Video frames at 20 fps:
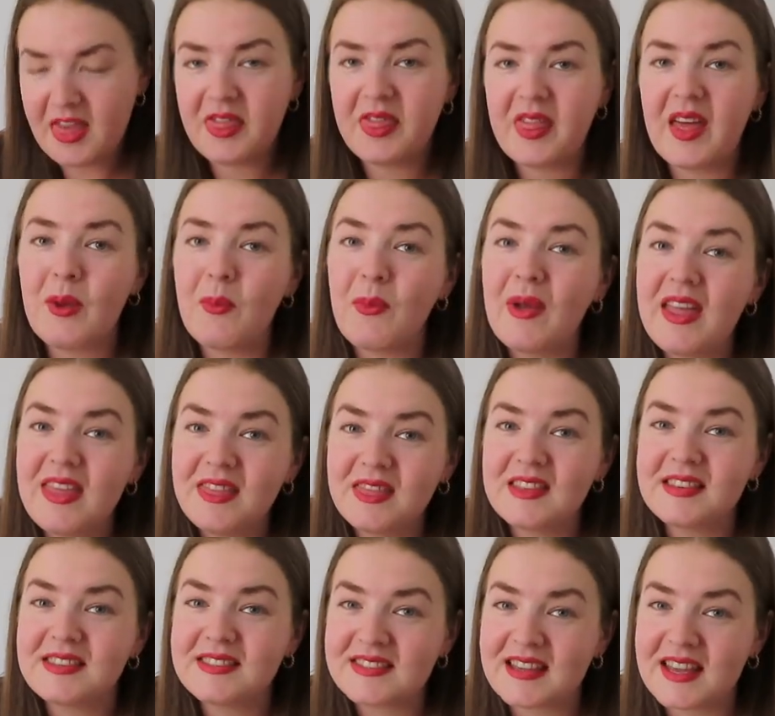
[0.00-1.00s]
they were in
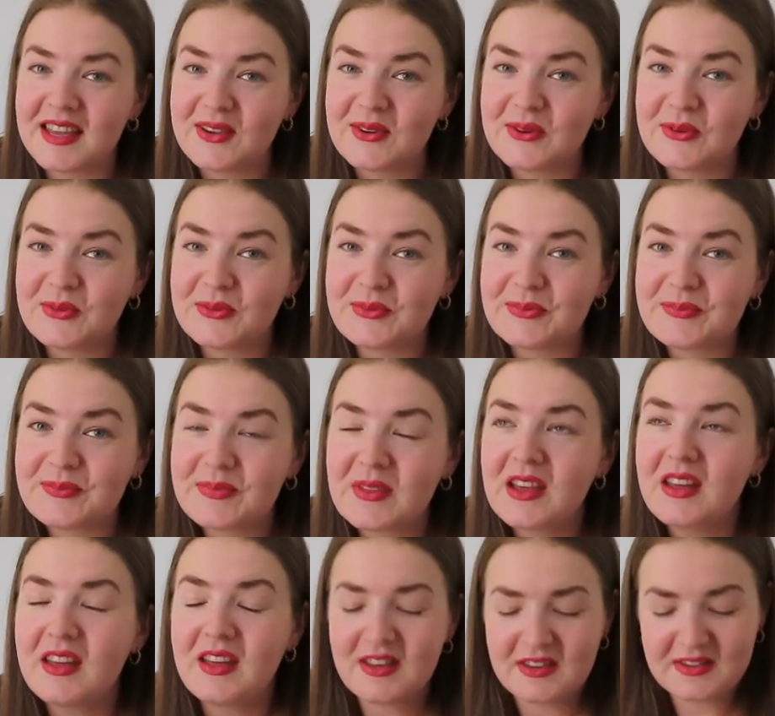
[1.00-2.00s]
the sale.
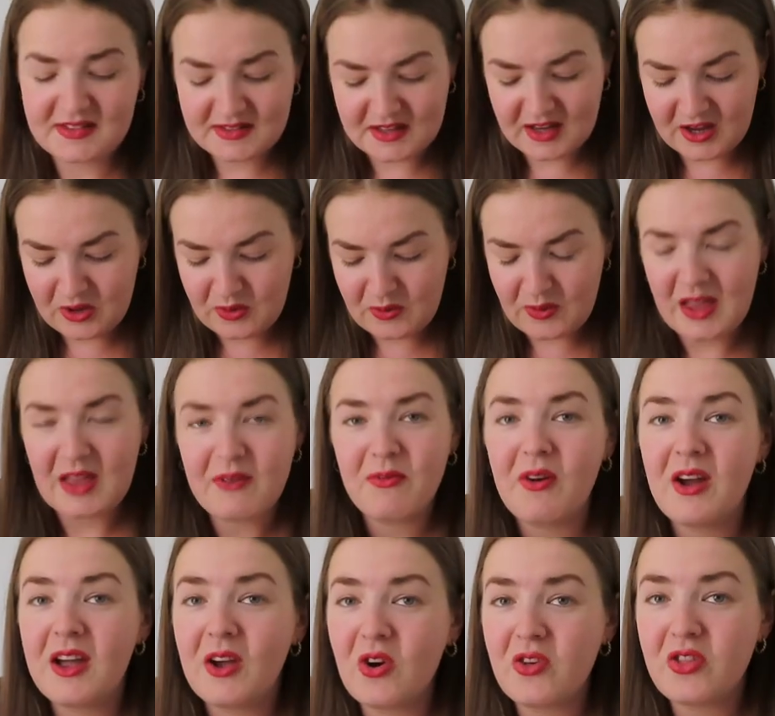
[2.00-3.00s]
So if
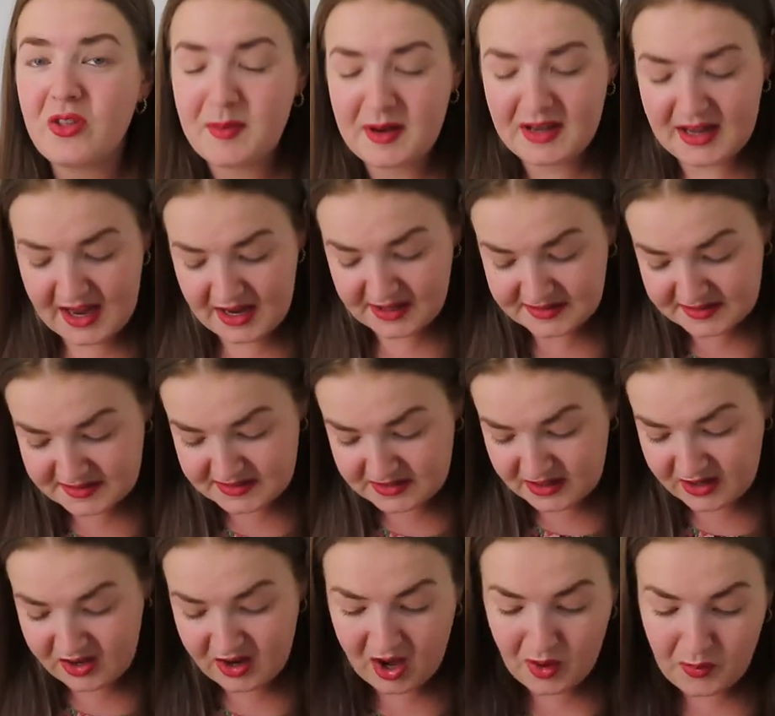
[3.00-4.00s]
I got them in
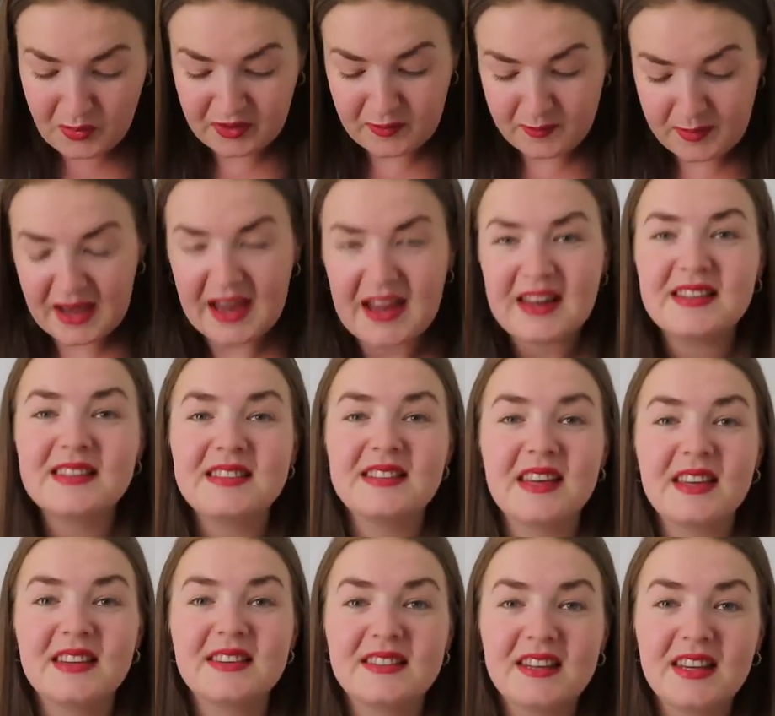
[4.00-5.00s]
Exeter, I would have paid
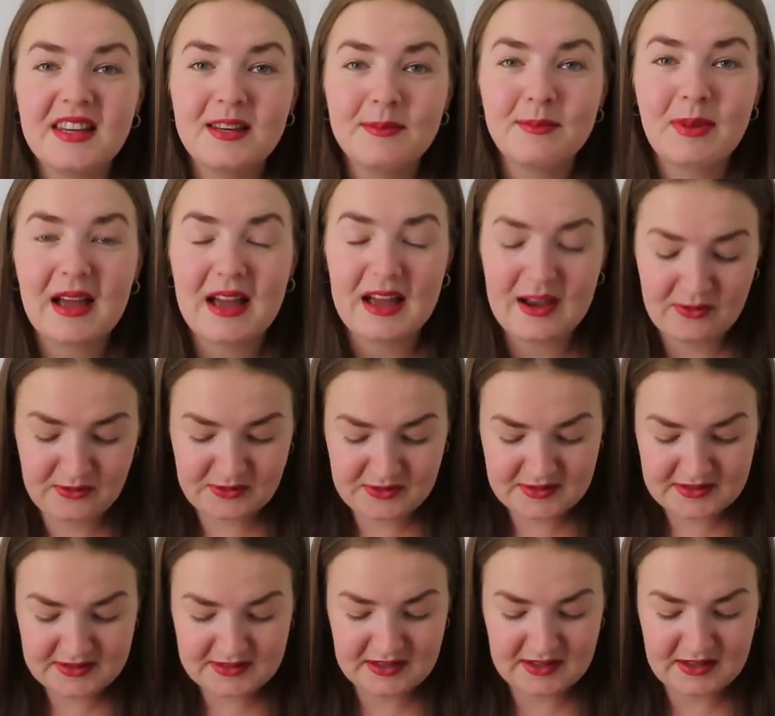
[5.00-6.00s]

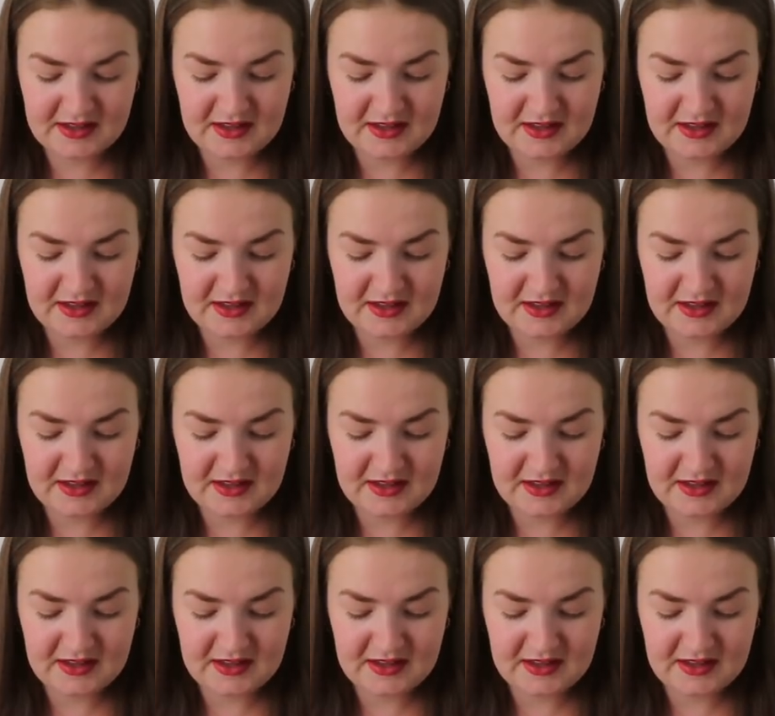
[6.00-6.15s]
£16,